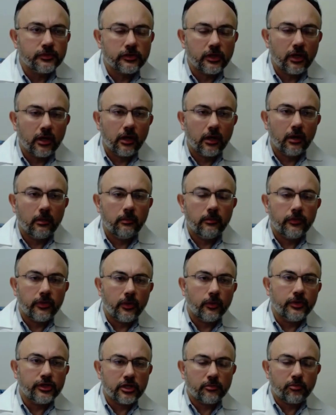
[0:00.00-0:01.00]
that we
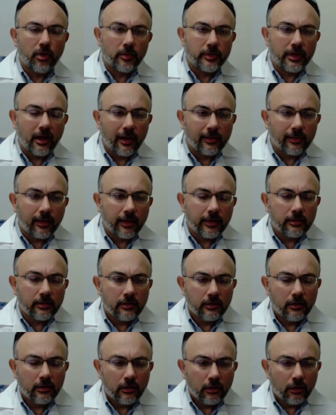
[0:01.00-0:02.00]
should probably highlight.
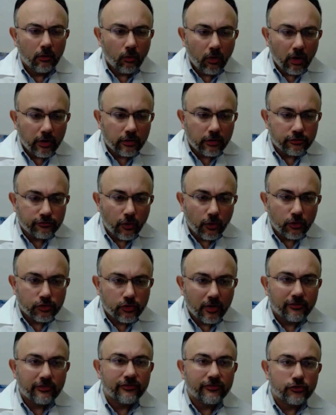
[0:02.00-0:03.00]
One is folks who
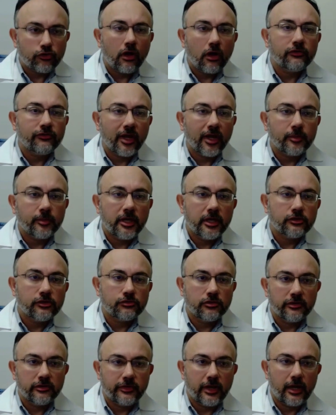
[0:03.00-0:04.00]
have a strong family history
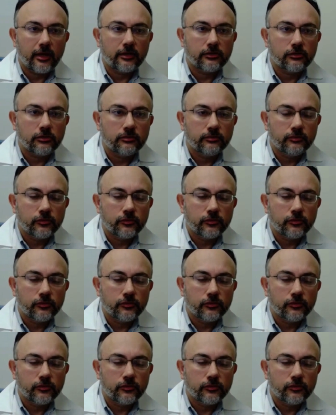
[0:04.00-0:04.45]
of cancer.